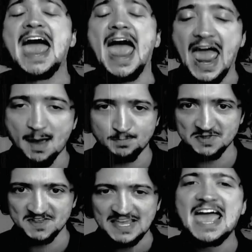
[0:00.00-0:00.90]

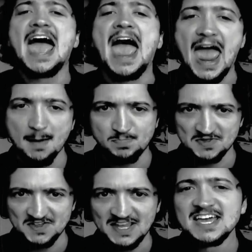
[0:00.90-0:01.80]
Apathy.
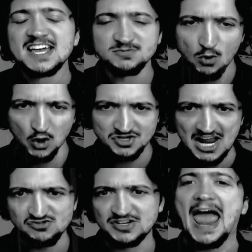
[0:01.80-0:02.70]
Apathy is more
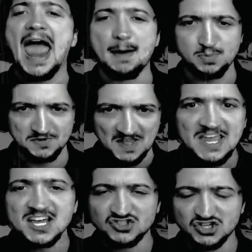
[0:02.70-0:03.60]
dangerous.
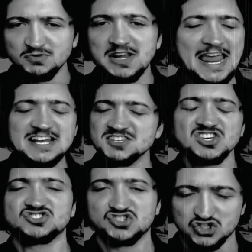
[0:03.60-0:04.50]
Apathy is eating
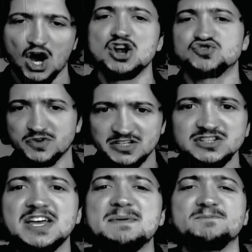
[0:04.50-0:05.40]
this country
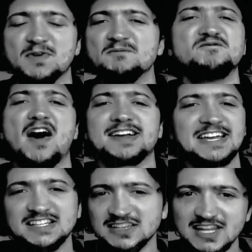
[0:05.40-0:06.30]
limb from
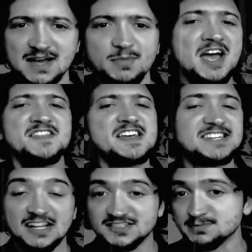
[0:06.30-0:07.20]
fucking limb. They
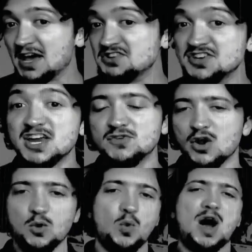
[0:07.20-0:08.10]
tell us about
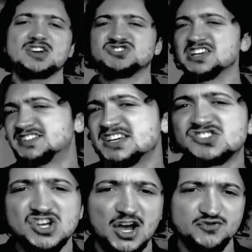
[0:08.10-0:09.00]
Nero watching as his
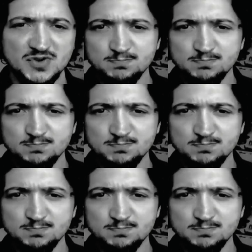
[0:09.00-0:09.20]
country